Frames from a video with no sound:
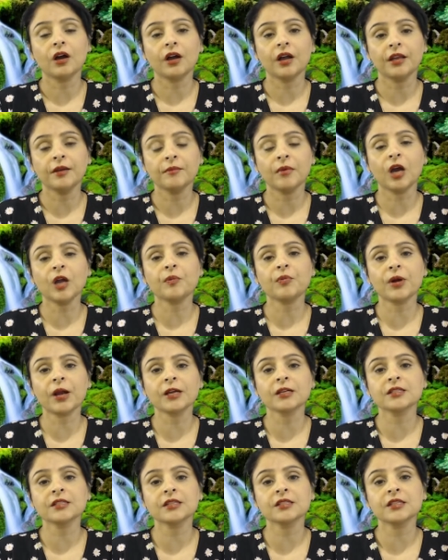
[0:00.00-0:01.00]
in my
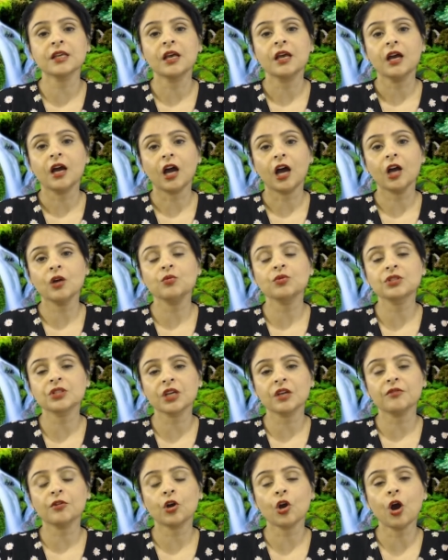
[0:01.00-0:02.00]
practice, I would
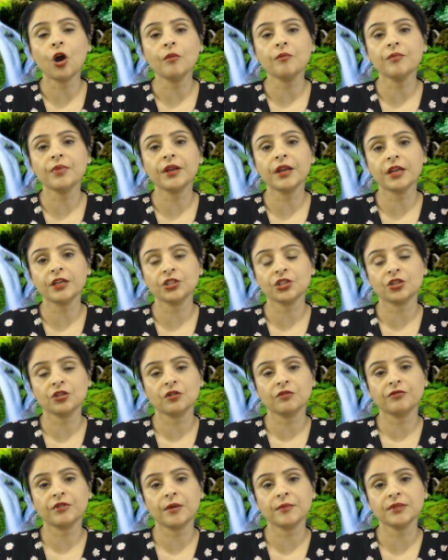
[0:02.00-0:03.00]
give a combination
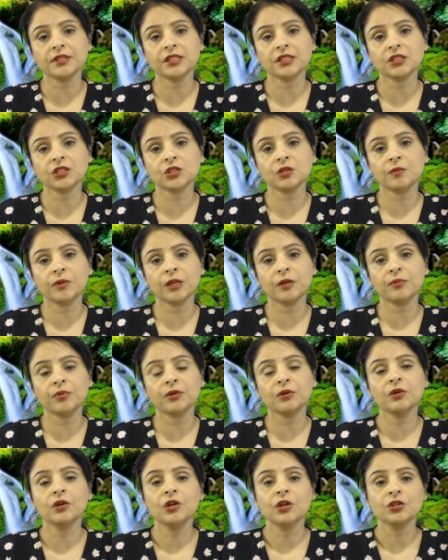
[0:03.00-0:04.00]
of remedies to
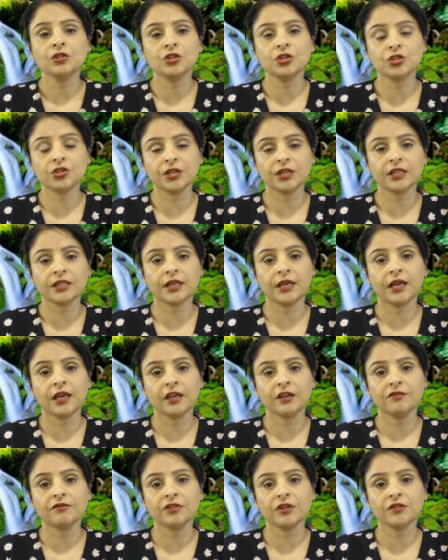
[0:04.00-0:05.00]
people to treat their
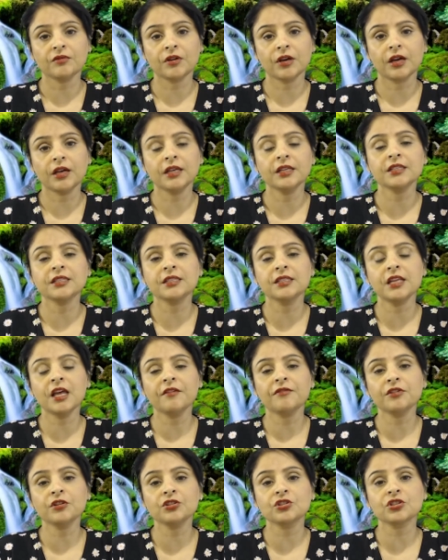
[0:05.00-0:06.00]
hay fever. It's
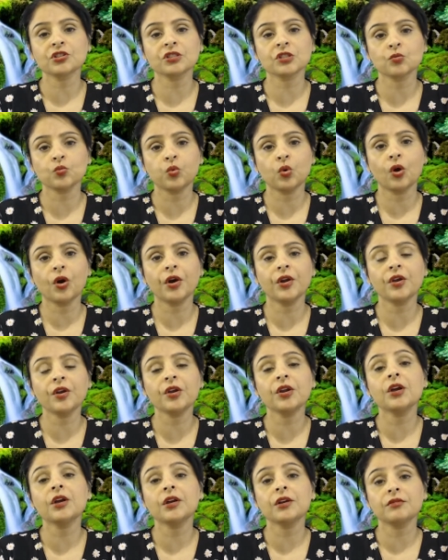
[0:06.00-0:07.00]
never just
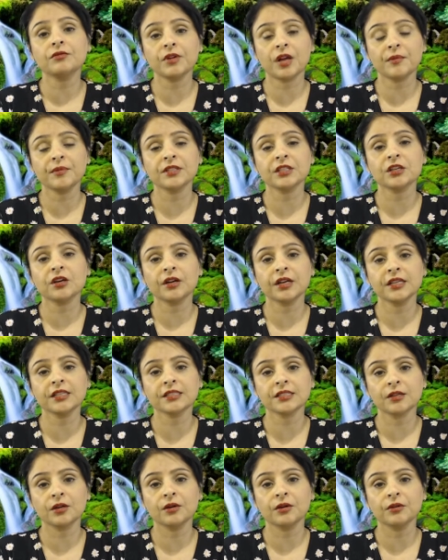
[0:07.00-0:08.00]
one remedy on
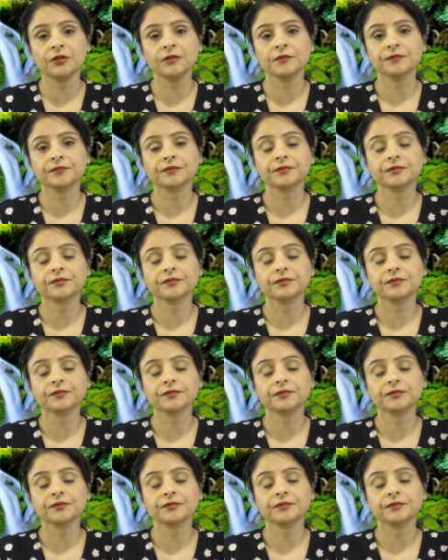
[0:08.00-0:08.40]
its own.